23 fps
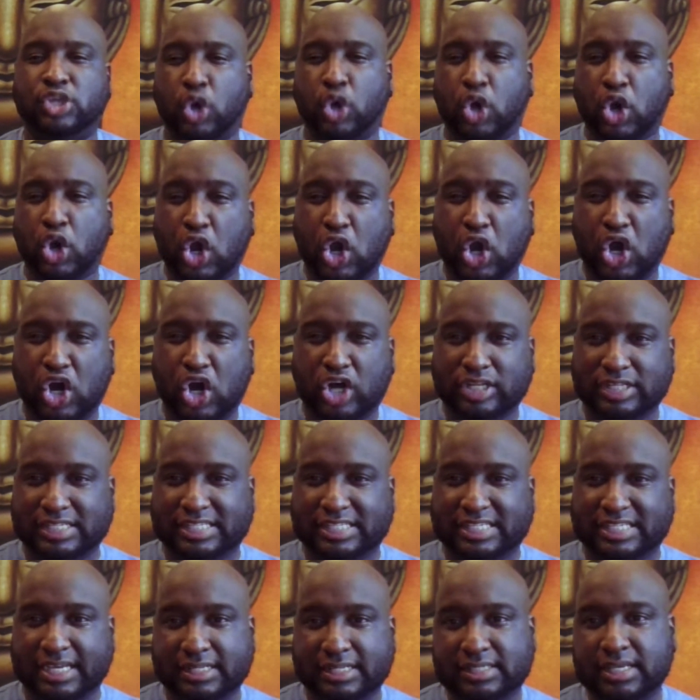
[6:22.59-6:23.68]
your
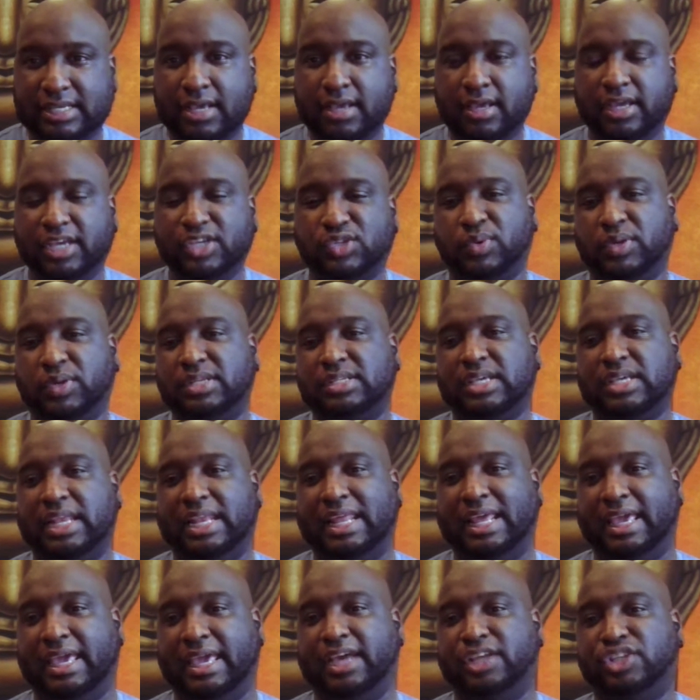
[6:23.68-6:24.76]
content is what is going
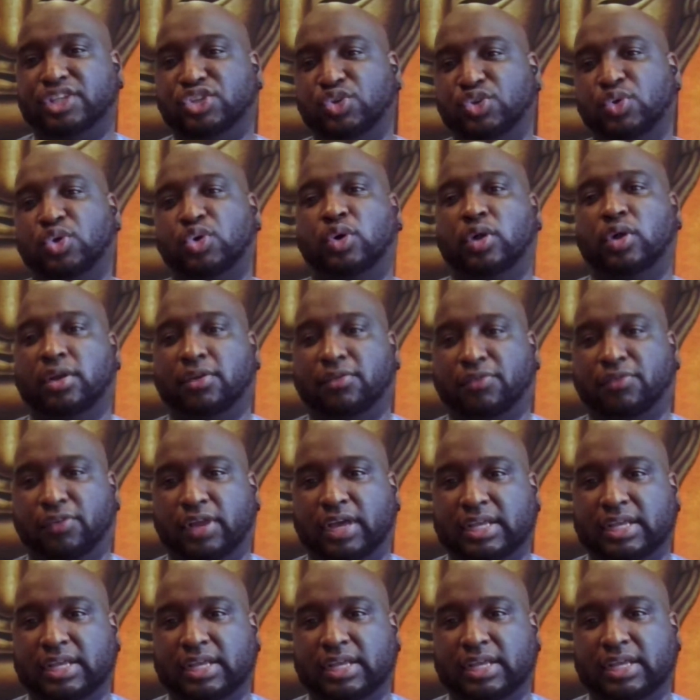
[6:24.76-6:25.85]
to get you called for
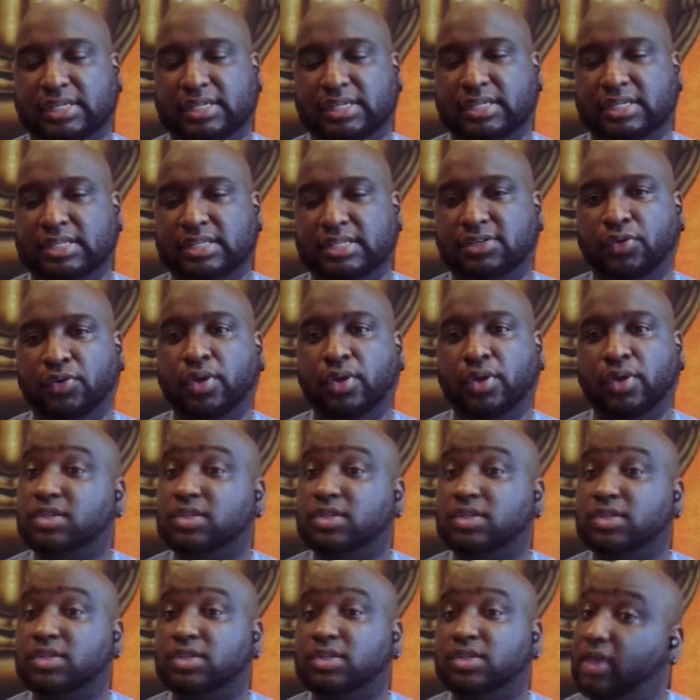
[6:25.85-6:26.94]
that interview.